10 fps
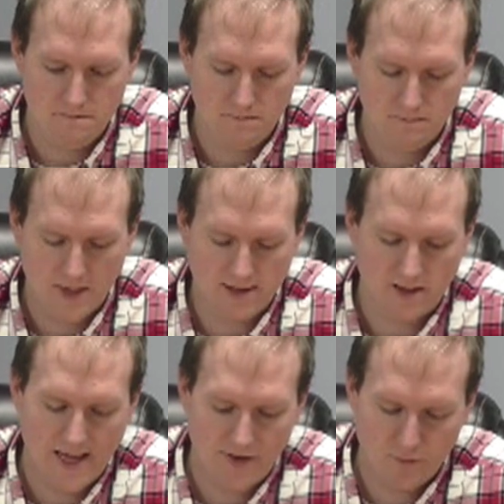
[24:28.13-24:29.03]
At the
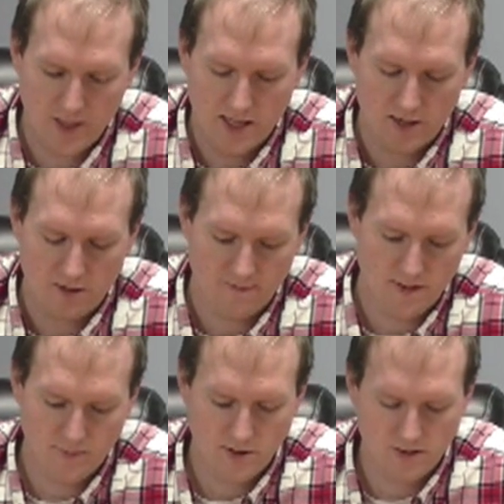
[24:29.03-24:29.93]
last meeting in
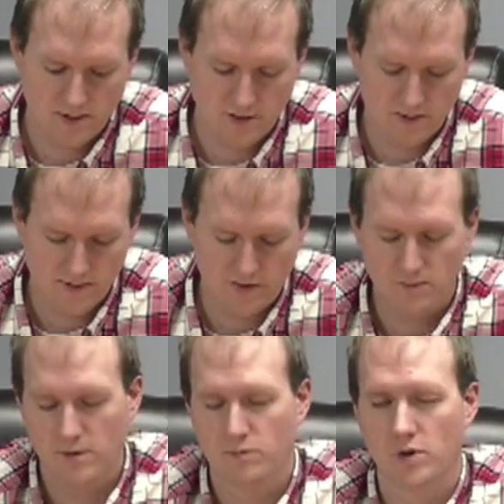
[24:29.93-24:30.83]
November, this had
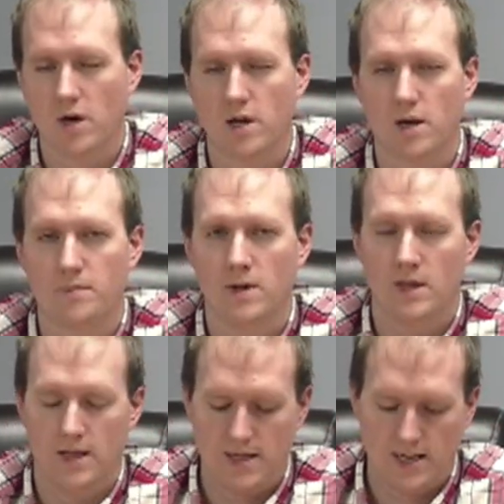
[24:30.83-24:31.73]
been brought up,
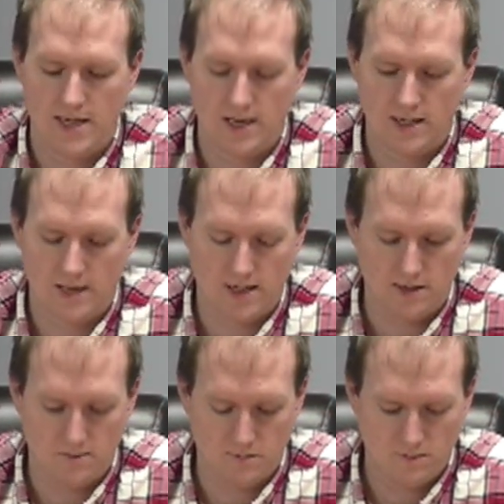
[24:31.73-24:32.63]
and
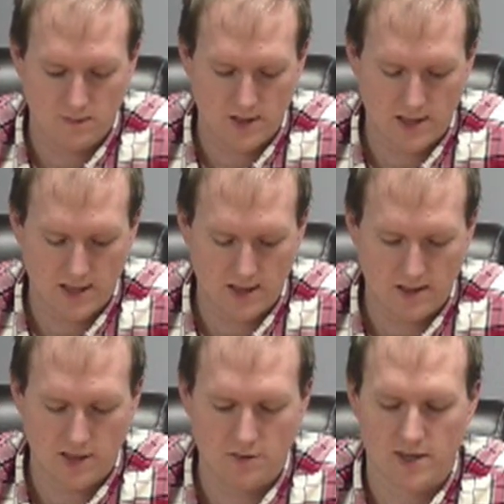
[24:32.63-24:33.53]
they
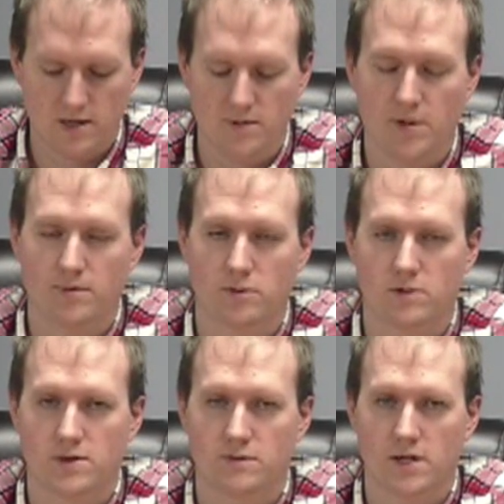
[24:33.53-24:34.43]
directed the Public
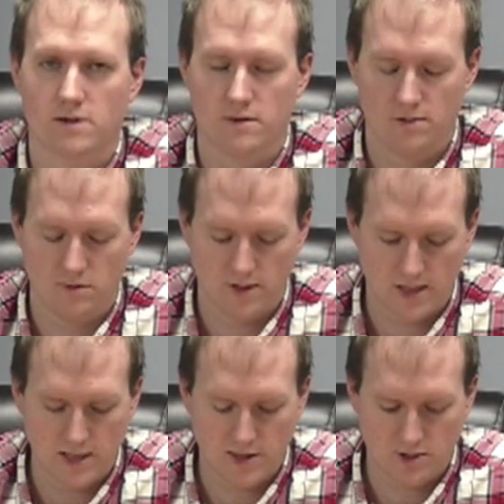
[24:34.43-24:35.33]
Works Director to look at
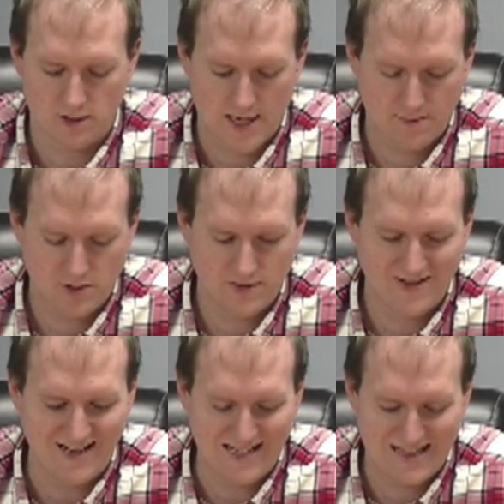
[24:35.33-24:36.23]
additional options.
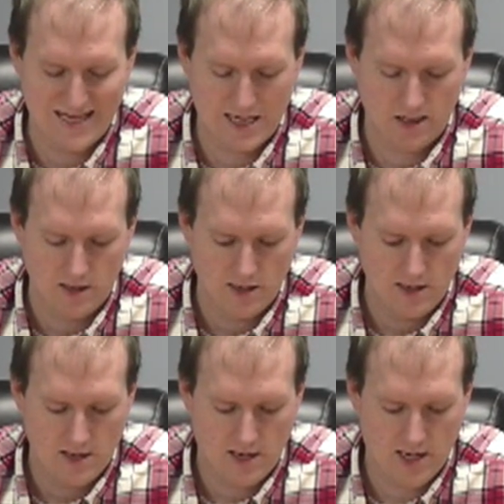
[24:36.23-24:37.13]
He did that,
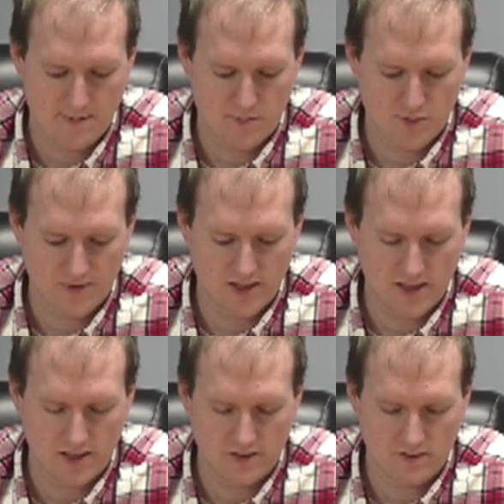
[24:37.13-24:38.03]

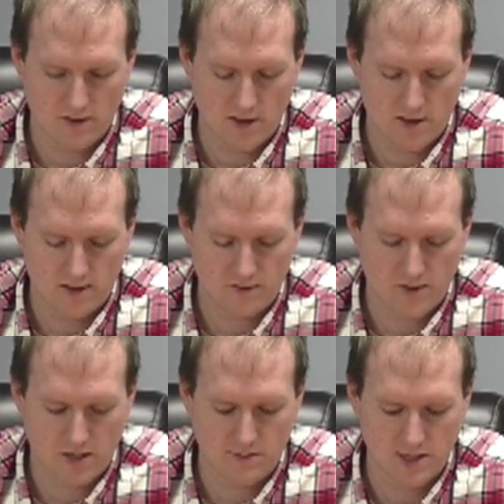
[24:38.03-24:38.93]
presented his
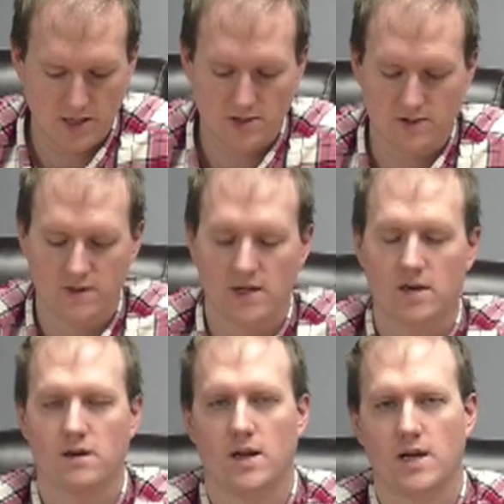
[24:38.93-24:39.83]
recommendations
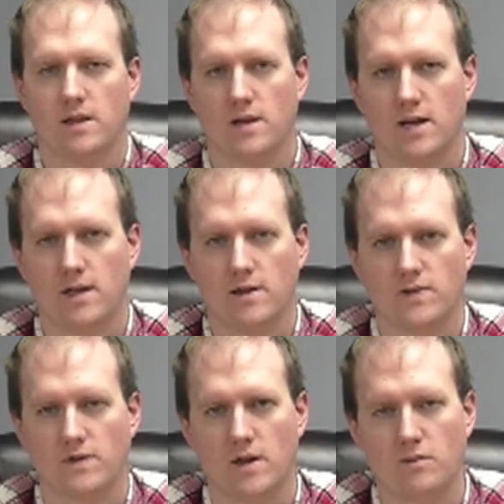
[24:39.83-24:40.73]
there on
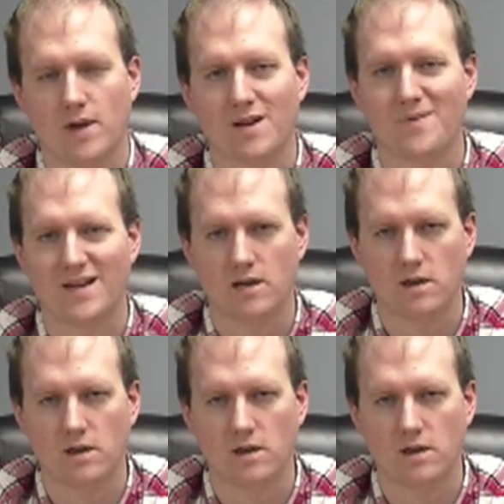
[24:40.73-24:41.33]
his recommended